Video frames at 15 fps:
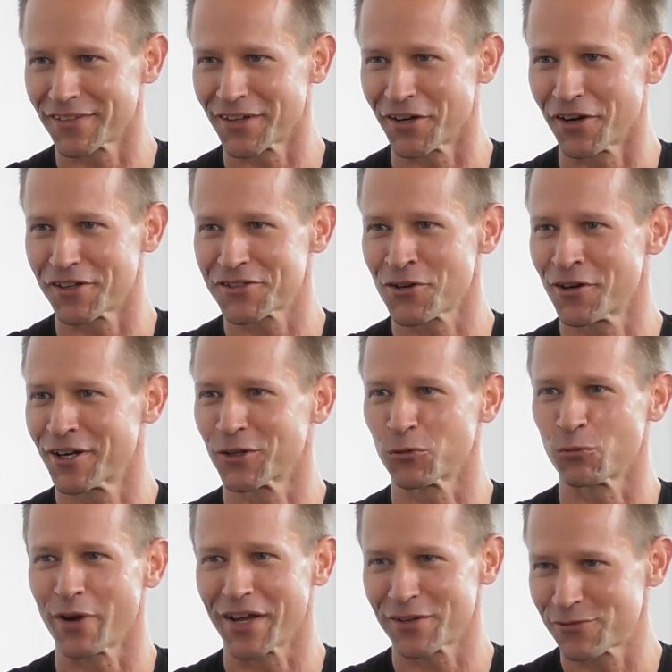they aren't turning
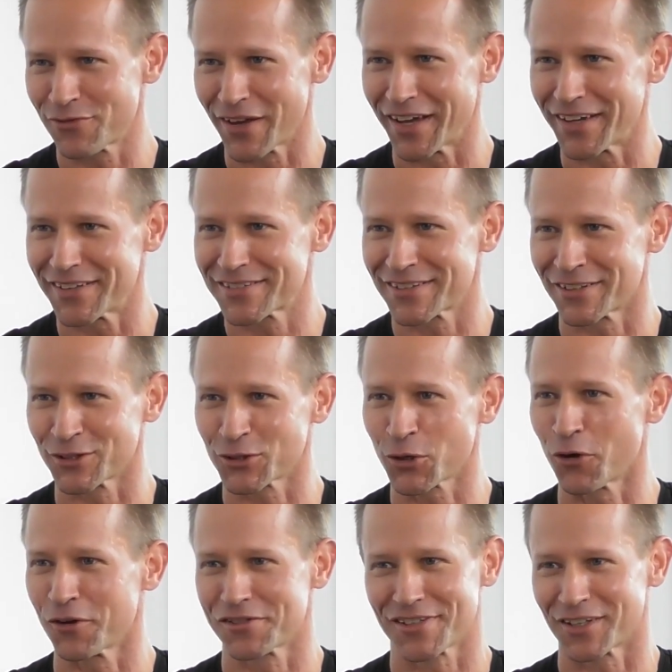red face and
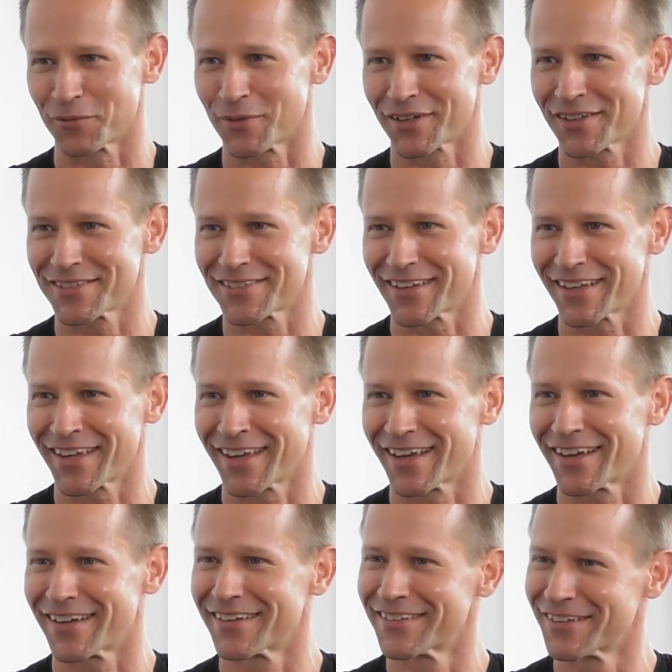cursing because they
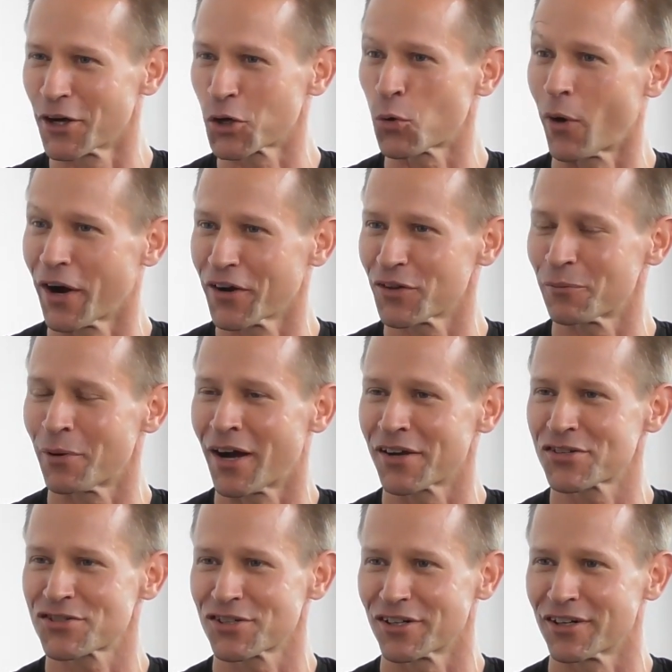can't acquire the
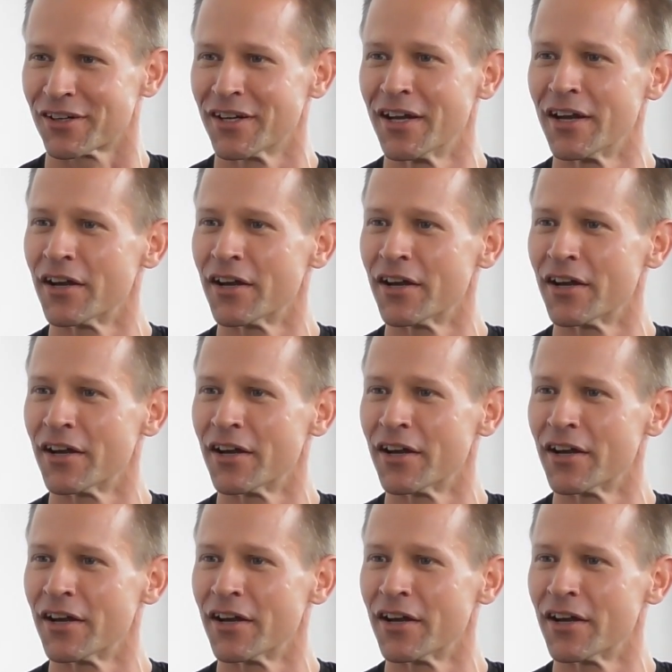posture.